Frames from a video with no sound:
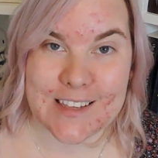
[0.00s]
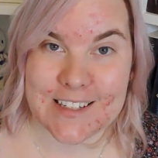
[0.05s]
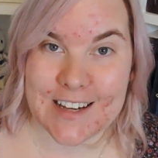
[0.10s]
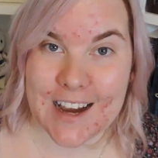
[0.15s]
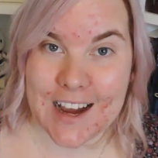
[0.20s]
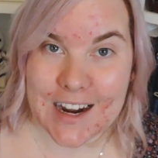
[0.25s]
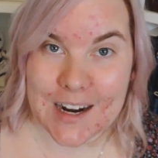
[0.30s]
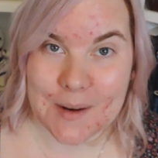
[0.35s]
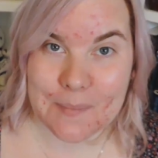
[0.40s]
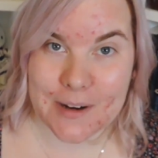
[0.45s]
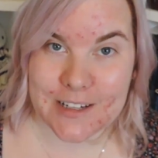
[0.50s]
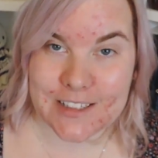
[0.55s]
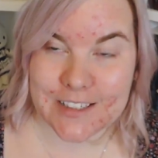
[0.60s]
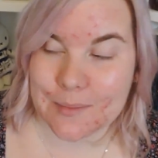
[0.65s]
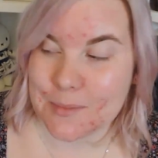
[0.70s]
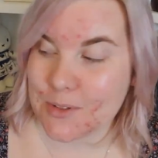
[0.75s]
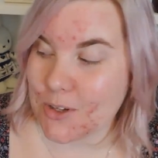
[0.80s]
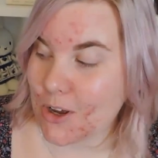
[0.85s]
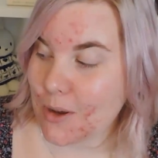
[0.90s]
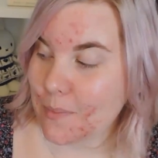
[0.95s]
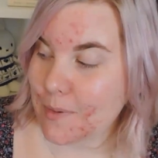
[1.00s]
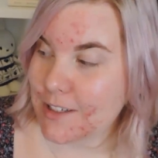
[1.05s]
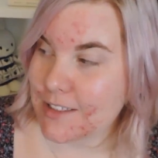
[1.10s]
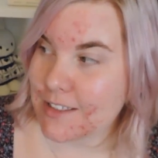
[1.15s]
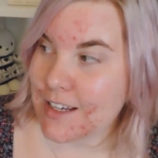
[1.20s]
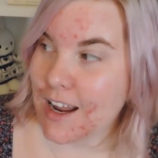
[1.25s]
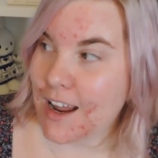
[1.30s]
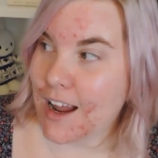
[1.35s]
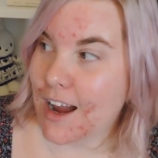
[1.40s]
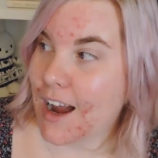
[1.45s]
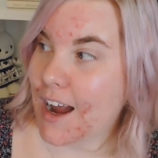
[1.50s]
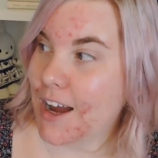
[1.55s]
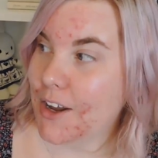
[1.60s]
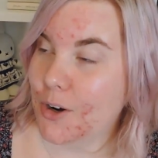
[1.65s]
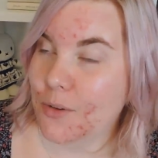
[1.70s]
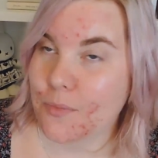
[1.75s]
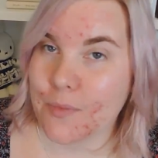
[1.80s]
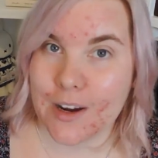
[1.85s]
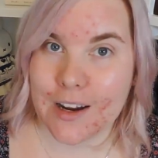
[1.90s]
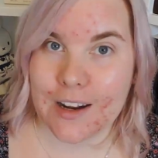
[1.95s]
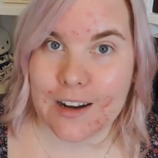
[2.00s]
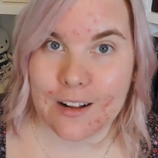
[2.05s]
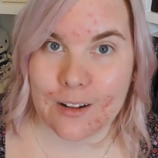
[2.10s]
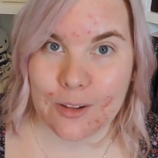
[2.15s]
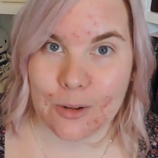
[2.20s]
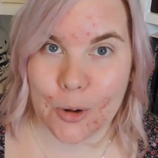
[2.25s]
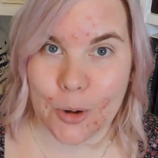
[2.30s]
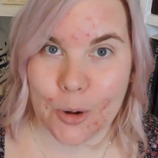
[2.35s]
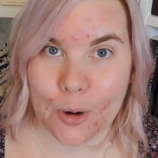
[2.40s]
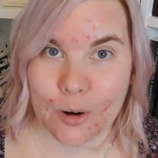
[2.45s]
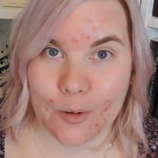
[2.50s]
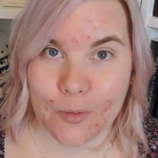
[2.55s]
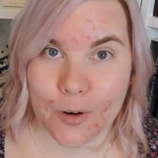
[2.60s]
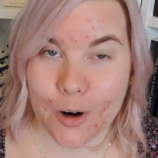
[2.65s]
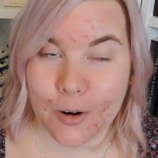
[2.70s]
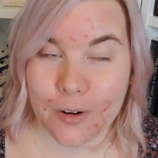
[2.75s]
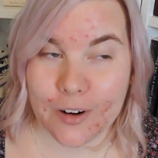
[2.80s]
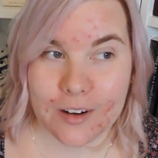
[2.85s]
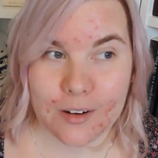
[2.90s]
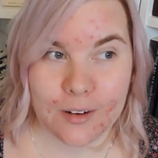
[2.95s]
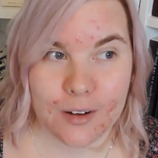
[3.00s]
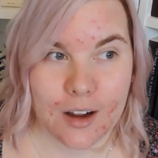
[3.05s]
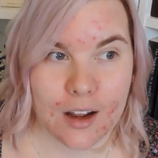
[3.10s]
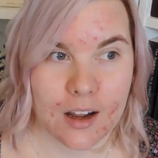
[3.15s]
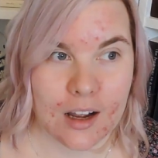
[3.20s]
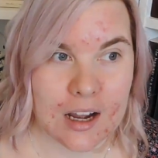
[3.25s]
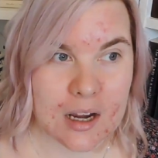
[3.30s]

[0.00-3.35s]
The Dark by James Herbert. I don't read a lot of horror.